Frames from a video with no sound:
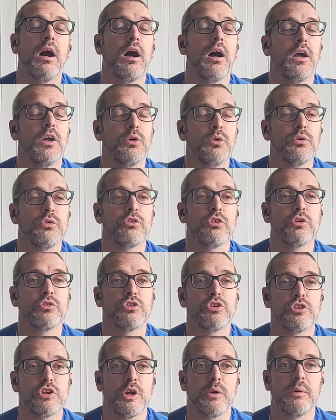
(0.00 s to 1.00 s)
I also
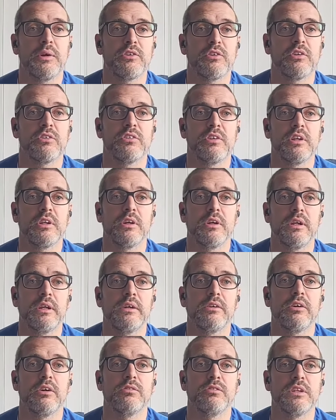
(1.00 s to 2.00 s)
show, as I said
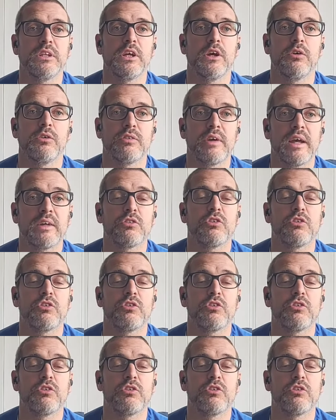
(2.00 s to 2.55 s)
earlier, a video of how